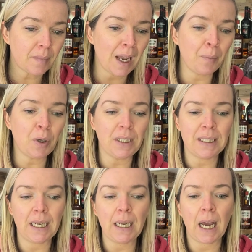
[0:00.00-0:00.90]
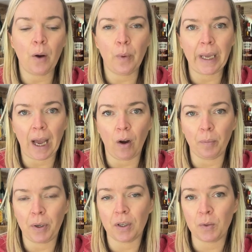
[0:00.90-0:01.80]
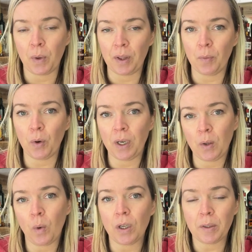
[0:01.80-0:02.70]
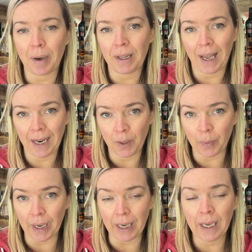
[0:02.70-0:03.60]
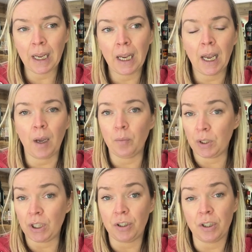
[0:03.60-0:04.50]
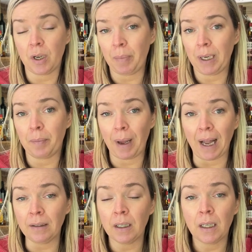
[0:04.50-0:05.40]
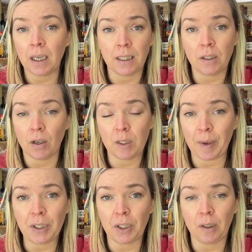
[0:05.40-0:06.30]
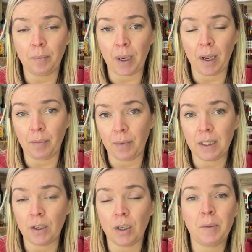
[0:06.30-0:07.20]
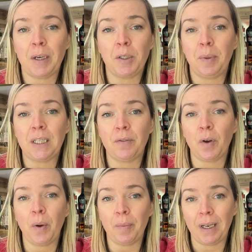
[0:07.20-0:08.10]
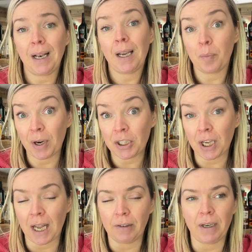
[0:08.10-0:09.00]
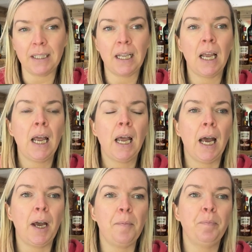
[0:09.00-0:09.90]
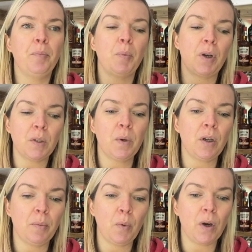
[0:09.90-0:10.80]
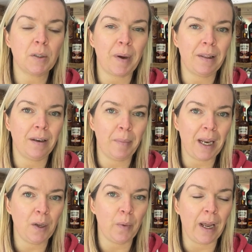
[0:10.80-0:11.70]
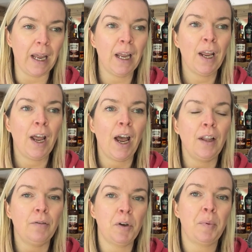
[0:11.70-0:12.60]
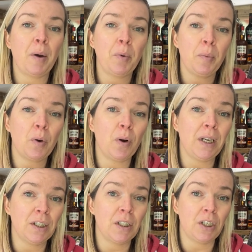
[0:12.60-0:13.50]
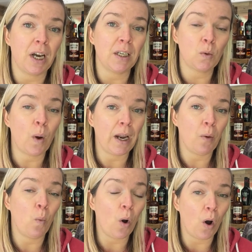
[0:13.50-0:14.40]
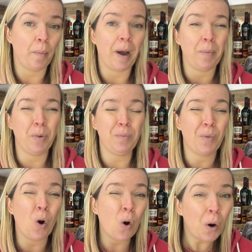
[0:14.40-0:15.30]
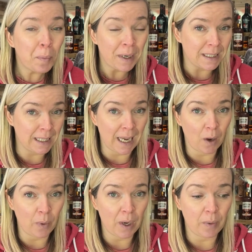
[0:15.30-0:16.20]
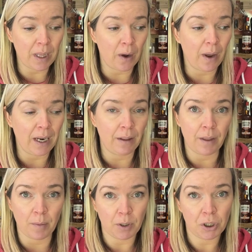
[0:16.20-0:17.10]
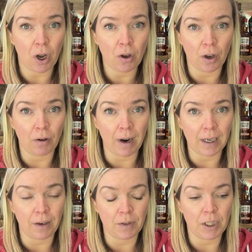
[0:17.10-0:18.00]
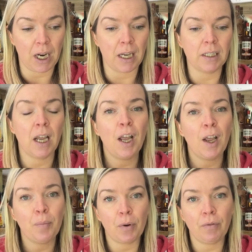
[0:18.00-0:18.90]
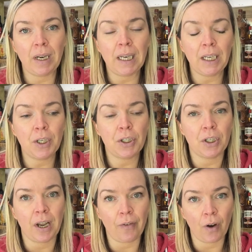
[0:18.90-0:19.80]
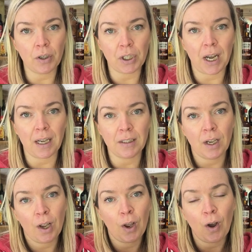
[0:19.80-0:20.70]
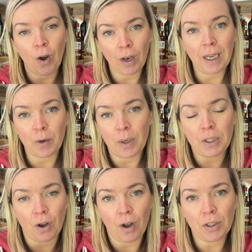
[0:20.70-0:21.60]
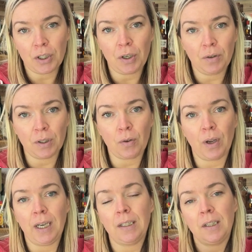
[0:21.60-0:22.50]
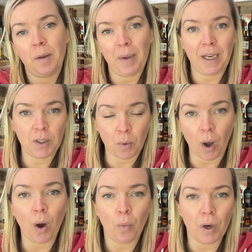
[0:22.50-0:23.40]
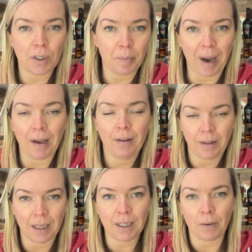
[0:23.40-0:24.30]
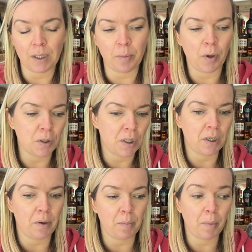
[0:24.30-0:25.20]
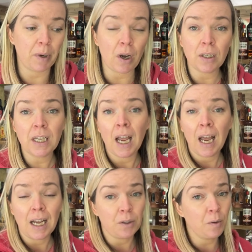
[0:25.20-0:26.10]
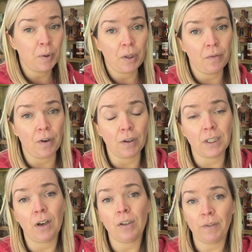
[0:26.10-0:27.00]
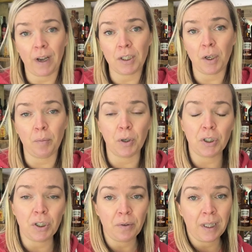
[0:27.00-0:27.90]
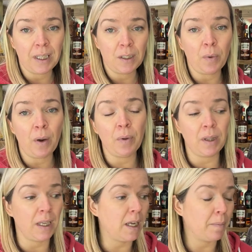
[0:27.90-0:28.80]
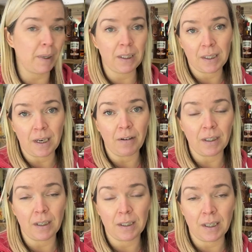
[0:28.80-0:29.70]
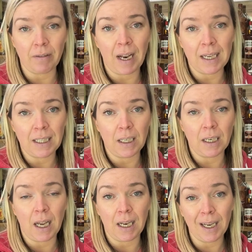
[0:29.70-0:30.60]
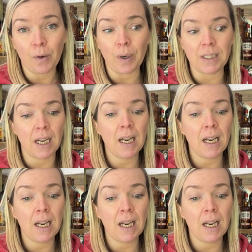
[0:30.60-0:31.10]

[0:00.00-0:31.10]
I'm going to see how we get on, because with them going in the water bather anyway, which is just a big pan, it's not a special piece of equipment like a pressure canner is, but because we're going to be water bathing them anyway and the rhubarb will be going into the jars quite warm, I'm hoping to get away without any thermal shock and cracking of the jars. But really, you should have hot jars, hot liquid or hot stew that's going into them, into a hot water bath. That's how you're supposed to do it. But because I don't want to put the oven on because it costs far too much, doing it this way with the Milton sterilizing liquid